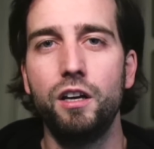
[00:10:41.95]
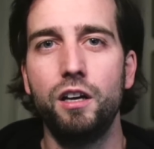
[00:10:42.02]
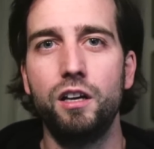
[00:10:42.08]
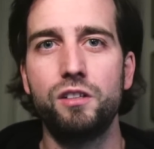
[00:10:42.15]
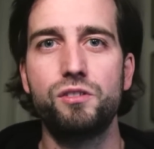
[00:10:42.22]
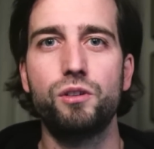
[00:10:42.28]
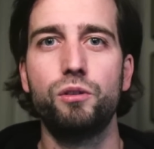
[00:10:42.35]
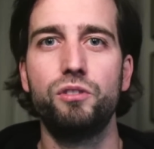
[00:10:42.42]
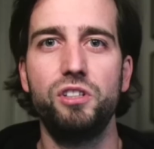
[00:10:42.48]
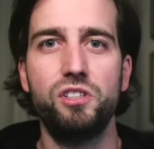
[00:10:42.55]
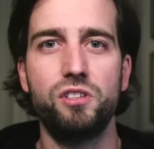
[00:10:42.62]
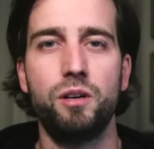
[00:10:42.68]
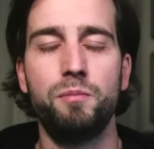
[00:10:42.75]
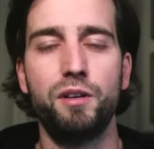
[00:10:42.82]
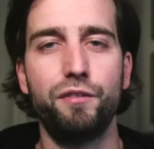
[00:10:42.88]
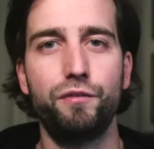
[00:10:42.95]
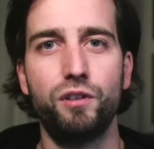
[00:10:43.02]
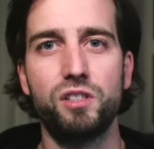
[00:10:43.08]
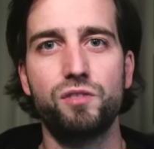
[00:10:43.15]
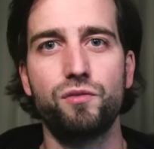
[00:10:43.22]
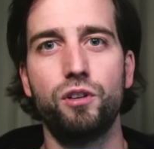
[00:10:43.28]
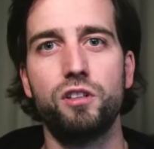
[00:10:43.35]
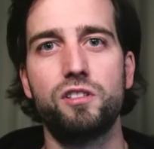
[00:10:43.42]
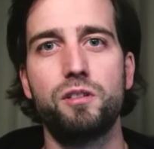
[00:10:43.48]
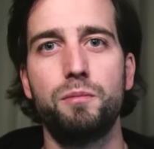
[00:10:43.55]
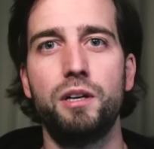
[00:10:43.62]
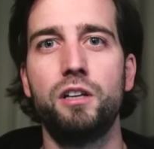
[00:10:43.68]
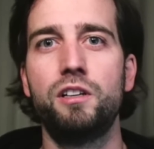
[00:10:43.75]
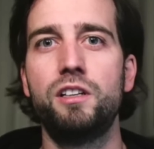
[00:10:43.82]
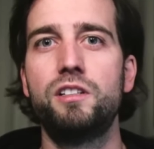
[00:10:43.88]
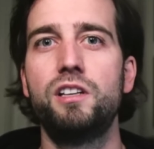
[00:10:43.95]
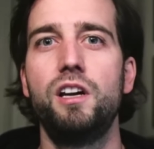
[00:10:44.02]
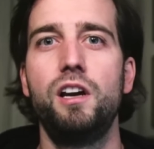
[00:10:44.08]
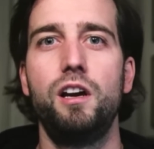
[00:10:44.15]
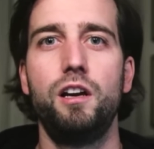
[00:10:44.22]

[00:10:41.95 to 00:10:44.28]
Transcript: And so these are my first thoughts about it.